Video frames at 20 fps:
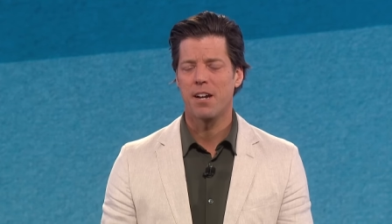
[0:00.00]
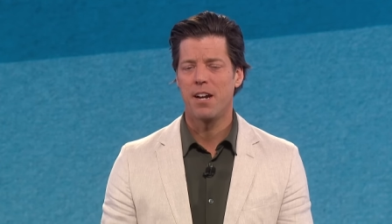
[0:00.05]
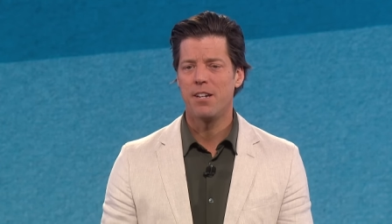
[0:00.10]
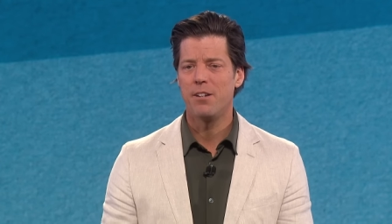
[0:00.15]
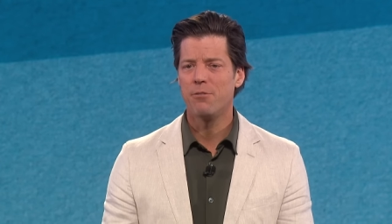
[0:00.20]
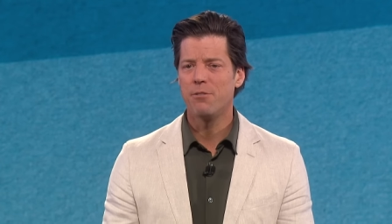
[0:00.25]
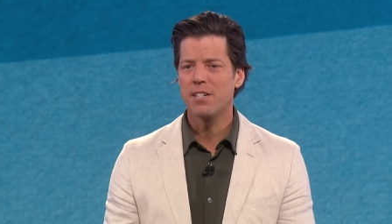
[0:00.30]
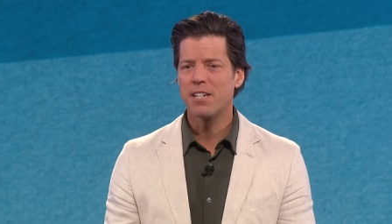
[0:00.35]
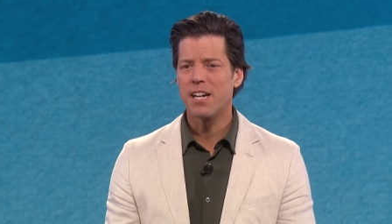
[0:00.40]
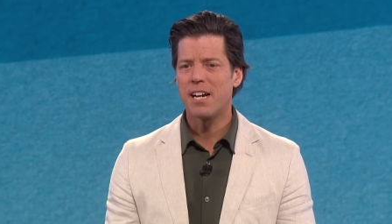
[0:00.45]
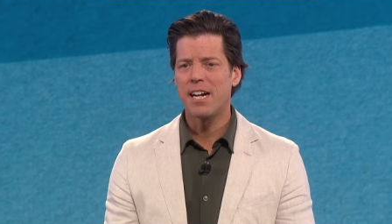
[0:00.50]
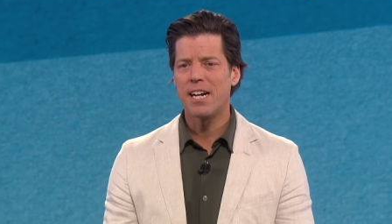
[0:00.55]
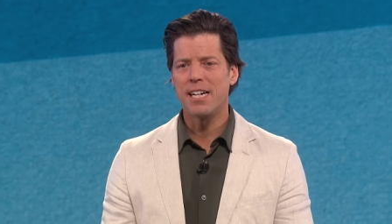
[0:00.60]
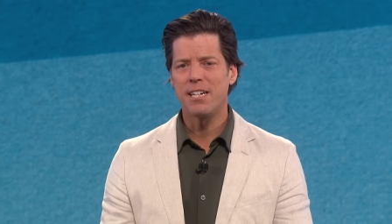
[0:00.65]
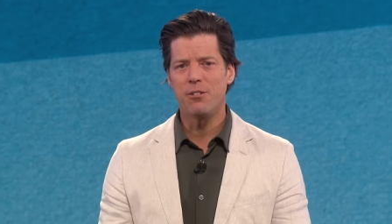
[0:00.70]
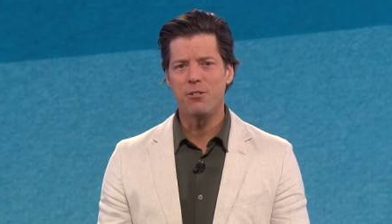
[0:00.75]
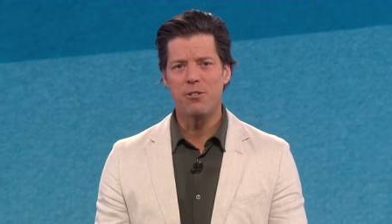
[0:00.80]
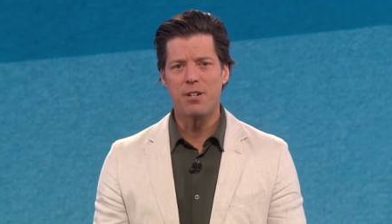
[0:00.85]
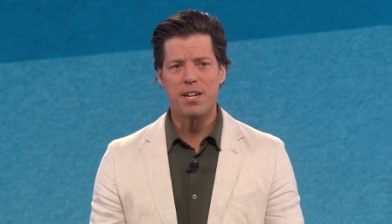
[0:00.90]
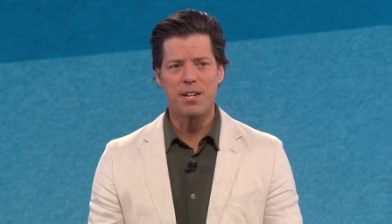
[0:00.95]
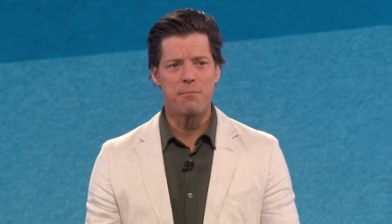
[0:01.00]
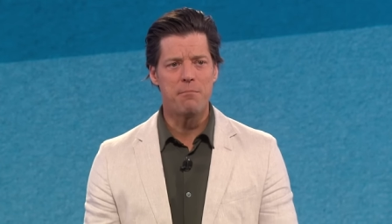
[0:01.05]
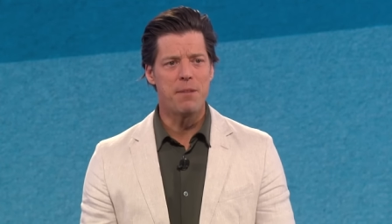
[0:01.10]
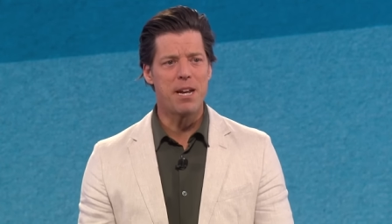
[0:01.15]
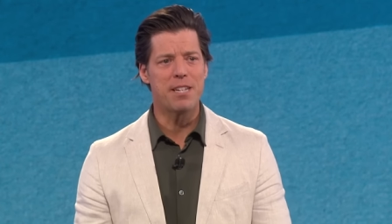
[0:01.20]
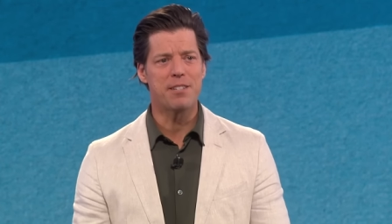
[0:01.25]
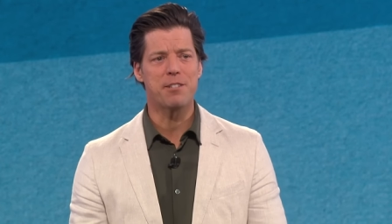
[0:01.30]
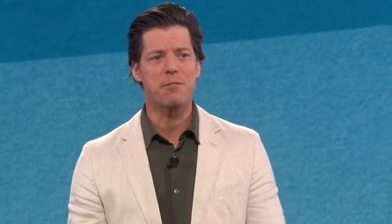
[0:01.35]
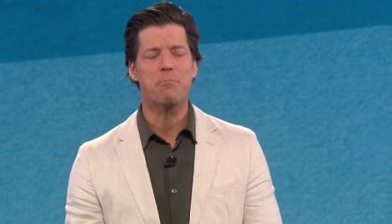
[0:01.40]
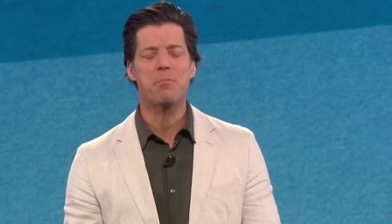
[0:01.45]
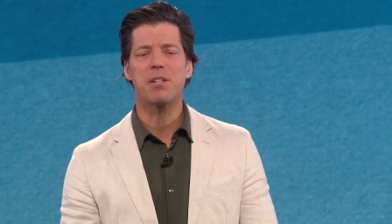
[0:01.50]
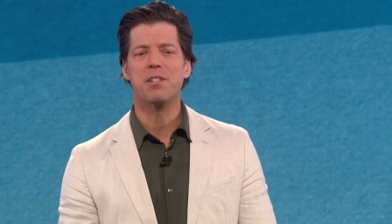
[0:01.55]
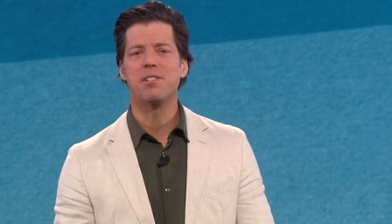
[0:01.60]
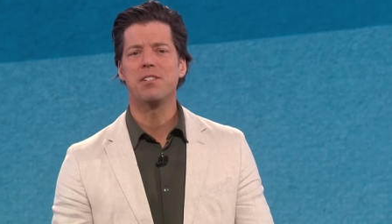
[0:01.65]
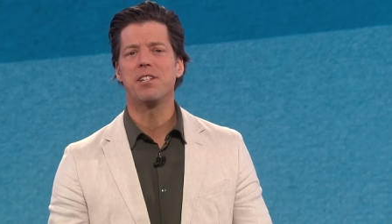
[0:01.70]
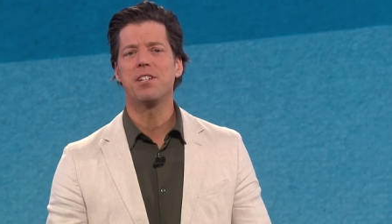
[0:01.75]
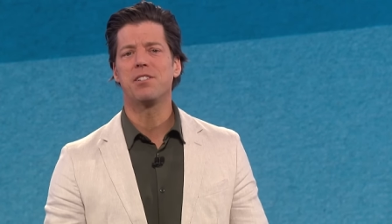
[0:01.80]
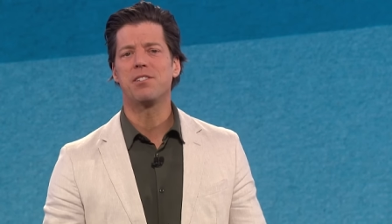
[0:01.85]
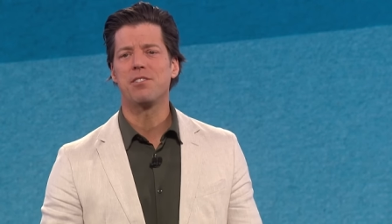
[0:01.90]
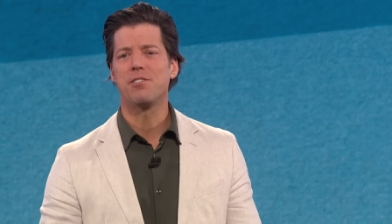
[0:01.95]
I know a guy who had amazing
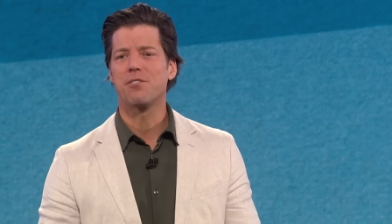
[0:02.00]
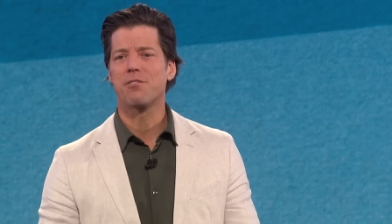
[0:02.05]
business,